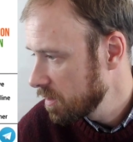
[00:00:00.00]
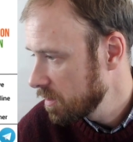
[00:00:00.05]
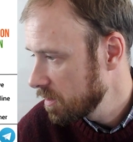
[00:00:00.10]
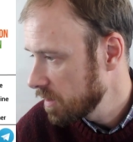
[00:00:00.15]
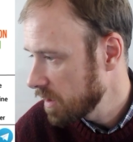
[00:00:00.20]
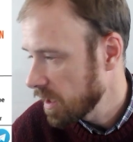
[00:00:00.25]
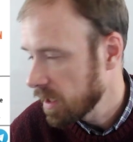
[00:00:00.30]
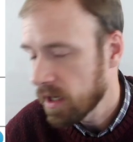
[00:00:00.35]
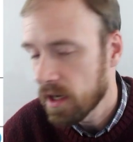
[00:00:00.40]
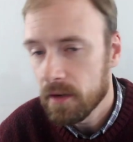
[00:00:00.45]

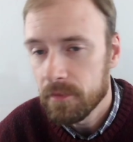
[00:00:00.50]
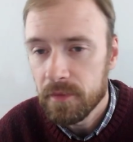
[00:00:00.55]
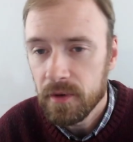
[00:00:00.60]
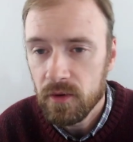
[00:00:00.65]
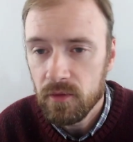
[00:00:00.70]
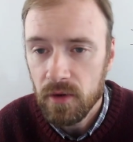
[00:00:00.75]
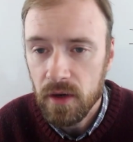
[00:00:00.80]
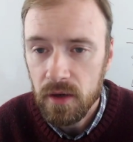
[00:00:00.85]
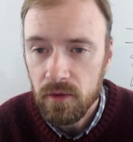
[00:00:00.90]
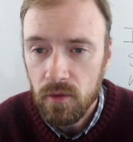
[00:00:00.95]
That can't be
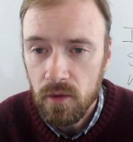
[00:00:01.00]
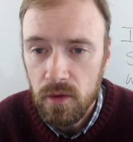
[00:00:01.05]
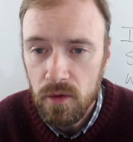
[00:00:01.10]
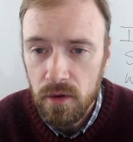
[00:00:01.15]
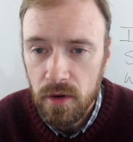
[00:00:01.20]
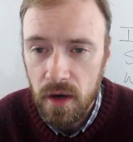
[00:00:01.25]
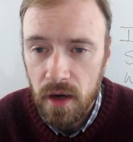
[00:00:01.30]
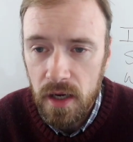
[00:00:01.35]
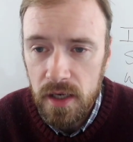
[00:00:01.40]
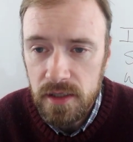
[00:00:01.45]
right. Oh,
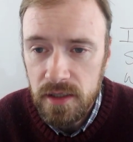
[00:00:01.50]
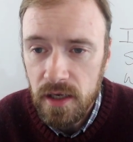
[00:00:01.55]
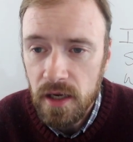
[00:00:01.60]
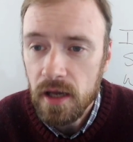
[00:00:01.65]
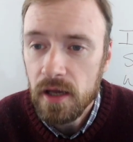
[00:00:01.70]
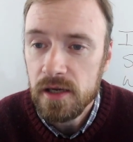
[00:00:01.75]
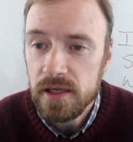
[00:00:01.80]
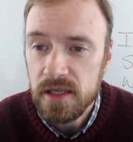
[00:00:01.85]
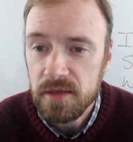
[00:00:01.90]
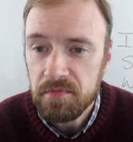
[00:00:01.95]
guys, I got
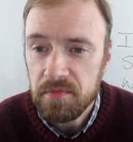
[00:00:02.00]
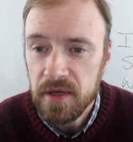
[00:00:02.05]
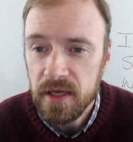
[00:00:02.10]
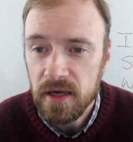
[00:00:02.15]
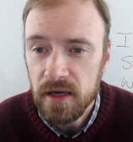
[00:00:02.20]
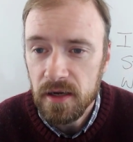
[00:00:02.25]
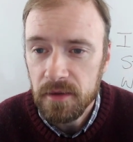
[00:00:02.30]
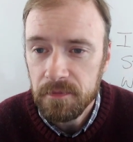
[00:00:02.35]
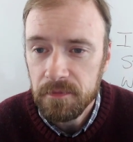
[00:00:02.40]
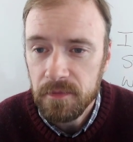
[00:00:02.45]
to speed
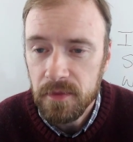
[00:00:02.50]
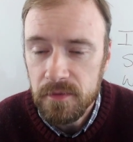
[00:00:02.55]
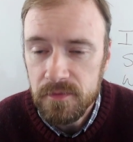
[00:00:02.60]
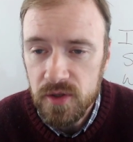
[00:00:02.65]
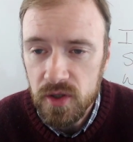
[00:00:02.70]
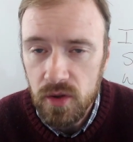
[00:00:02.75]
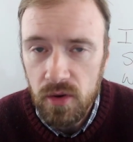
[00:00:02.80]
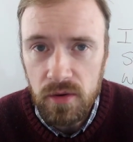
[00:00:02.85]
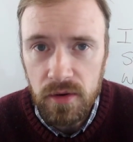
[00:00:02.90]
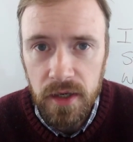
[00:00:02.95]
up. I'm
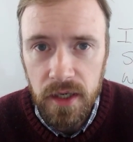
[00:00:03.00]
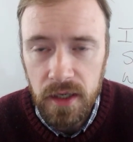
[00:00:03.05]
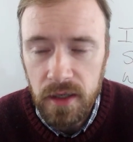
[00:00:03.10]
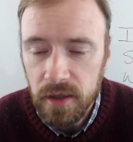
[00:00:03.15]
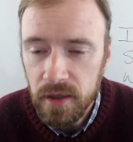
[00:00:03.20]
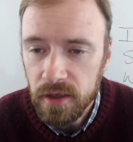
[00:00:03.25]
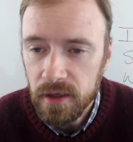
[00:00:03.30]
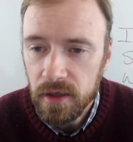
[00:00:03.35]
sorry.